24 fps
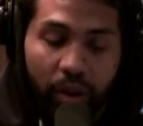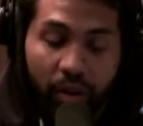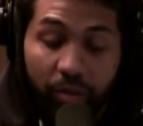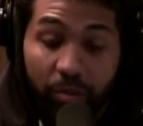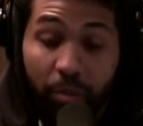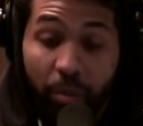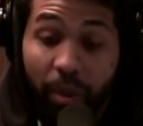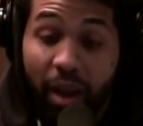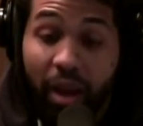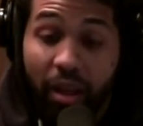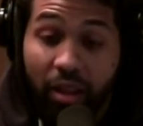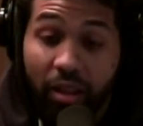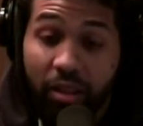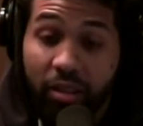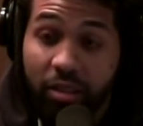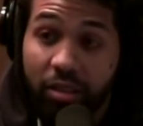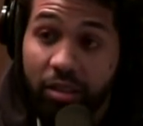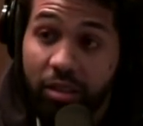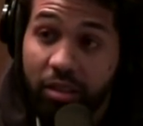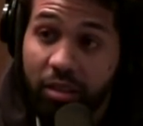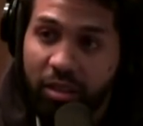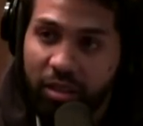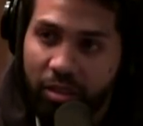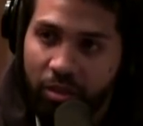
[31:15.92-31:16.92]
of
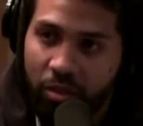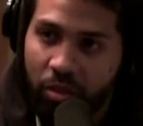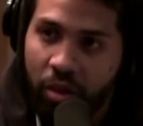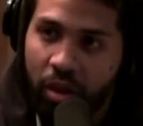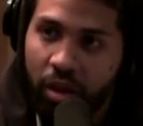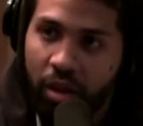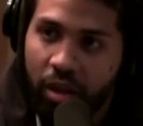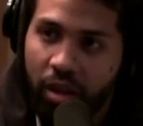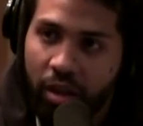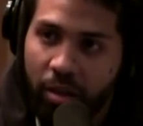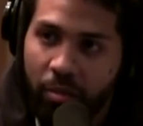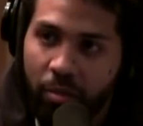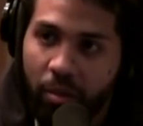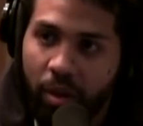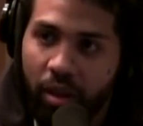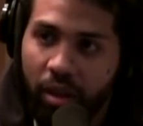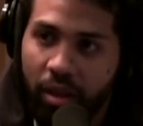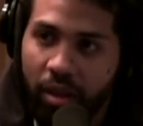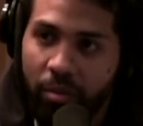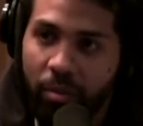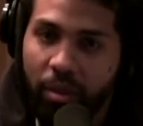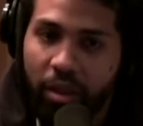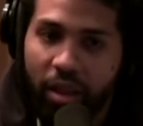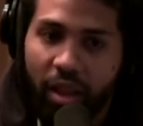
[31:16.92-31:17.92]
balance. Right in
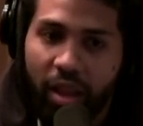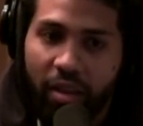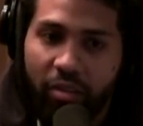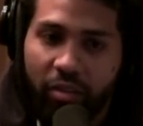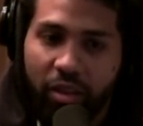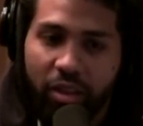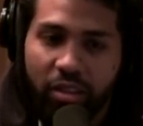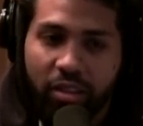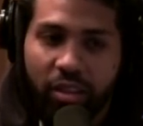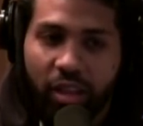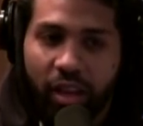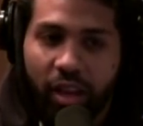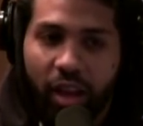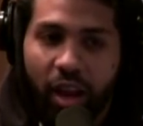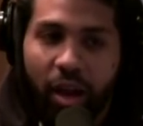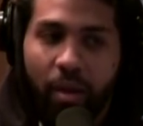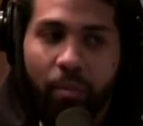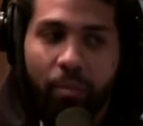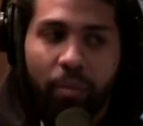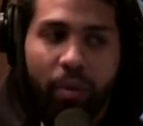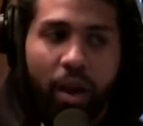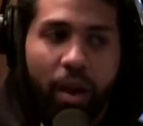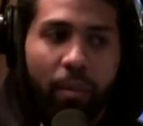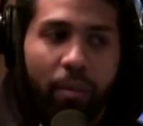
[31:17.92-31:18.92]
my in my life, because like
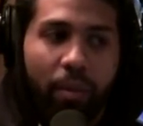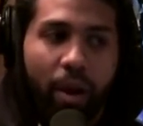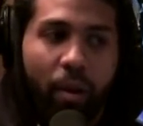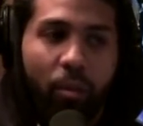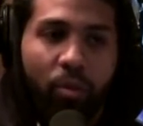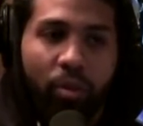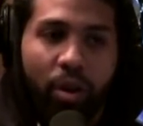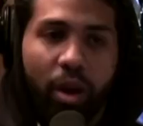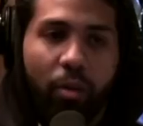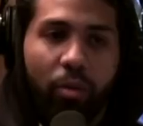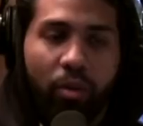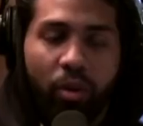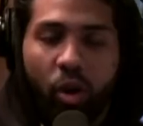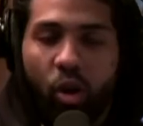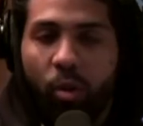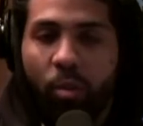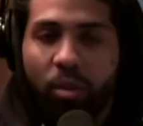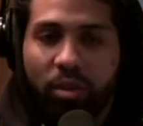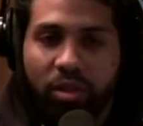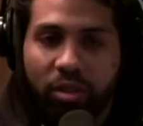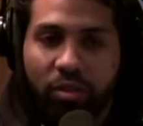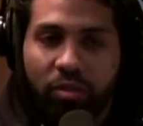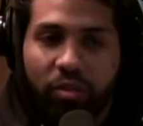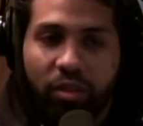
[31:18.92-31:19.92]
I'm, I'm I would I would
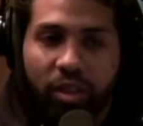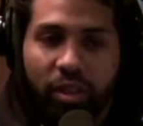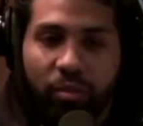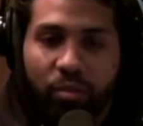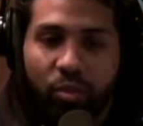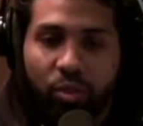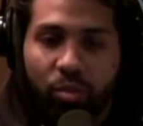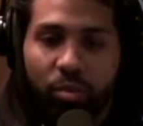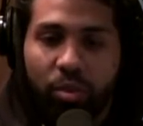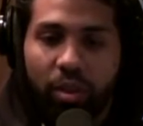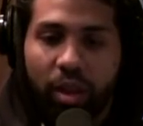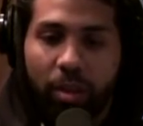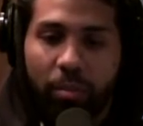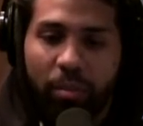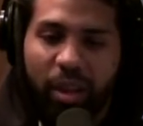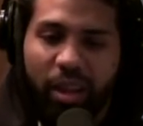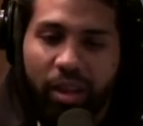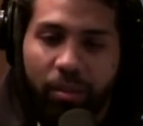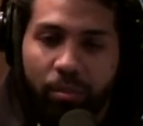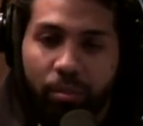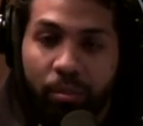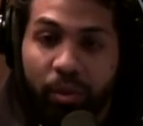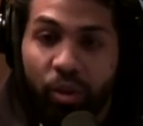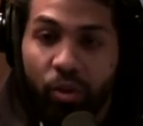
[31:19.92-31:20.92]
call myself liberal, but I'm
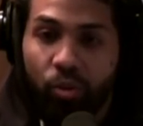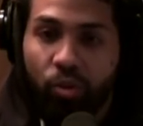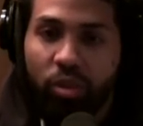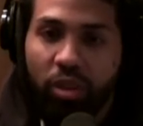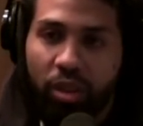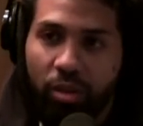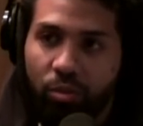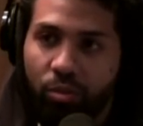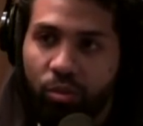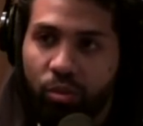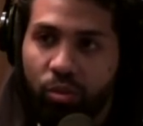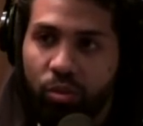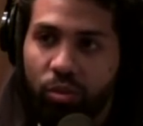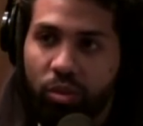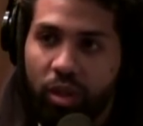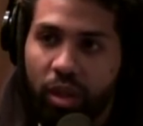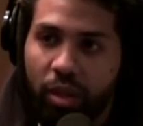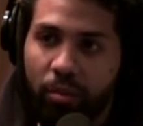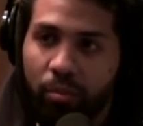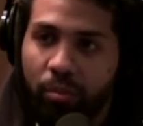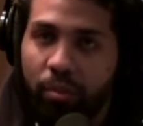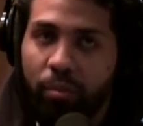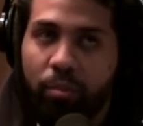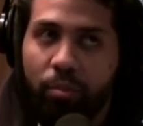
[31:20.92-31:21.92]
like middle liberal,
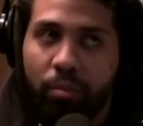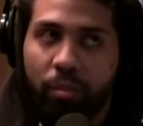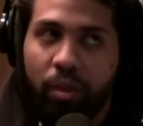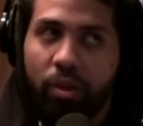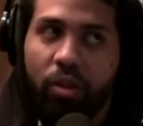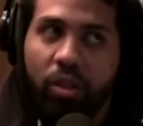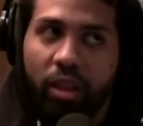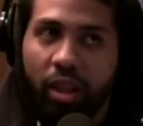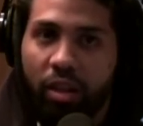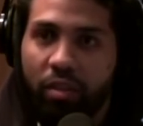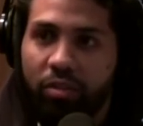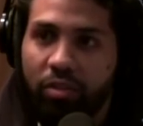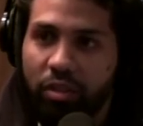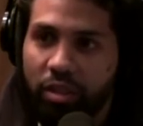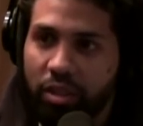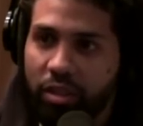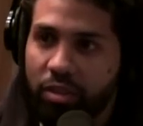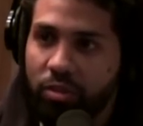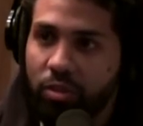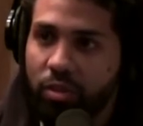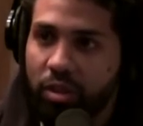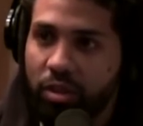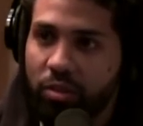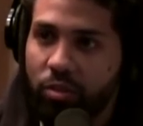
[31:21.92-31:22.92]
like middle left
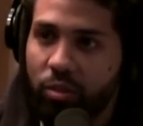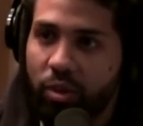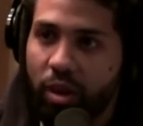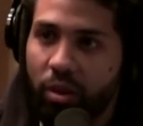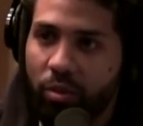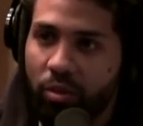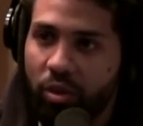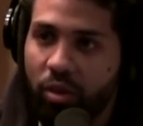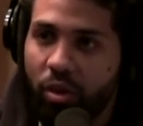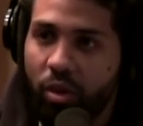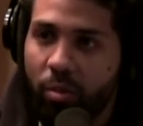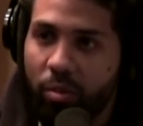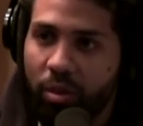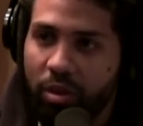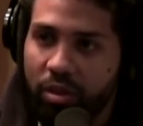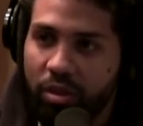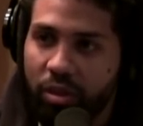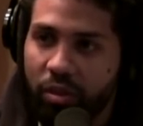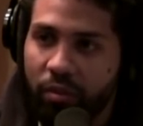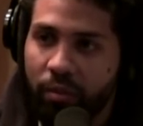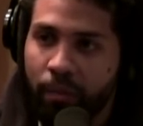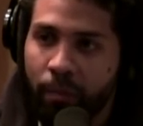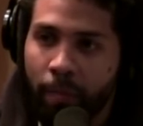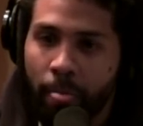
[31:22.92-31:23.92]
is is what I would call
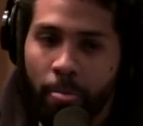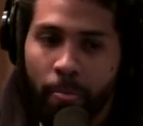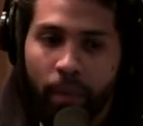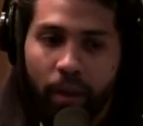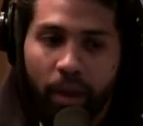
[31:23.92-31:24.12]
myself.